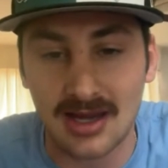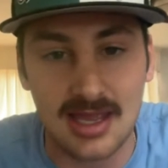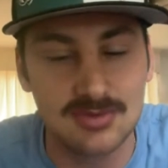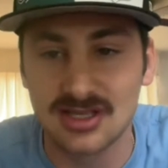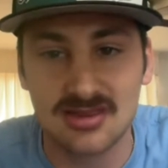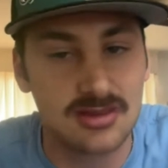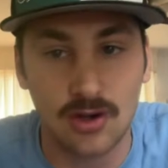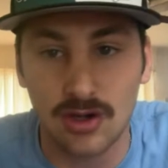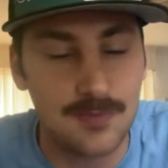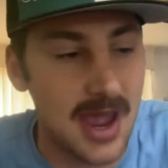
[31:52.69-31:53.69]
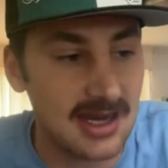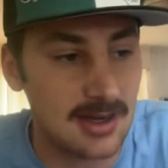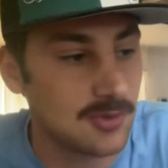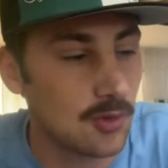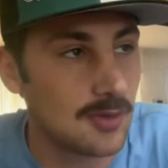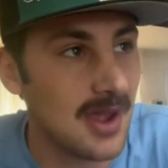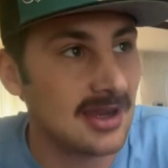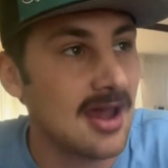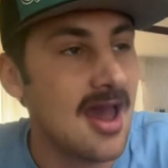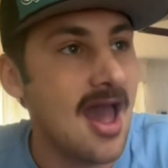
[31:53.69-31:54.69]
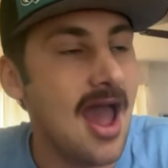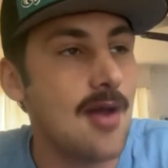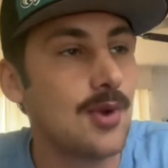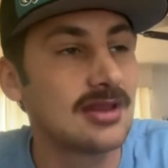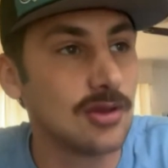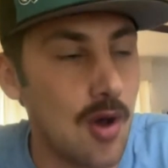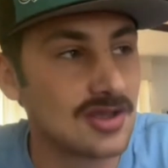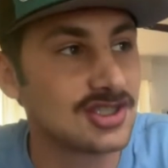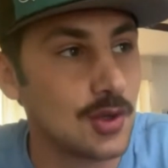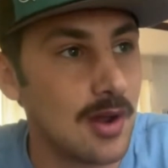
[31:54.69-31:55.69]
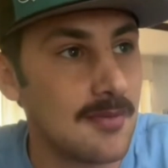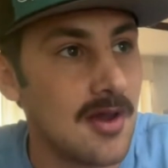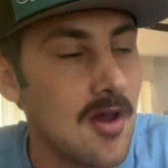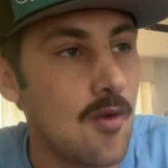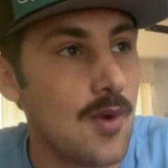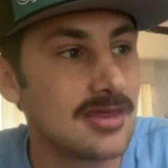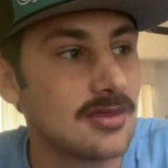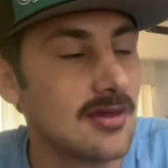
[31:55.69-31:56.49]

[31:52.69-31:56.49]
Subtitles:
He was a third backup quarterback, and we lost to him with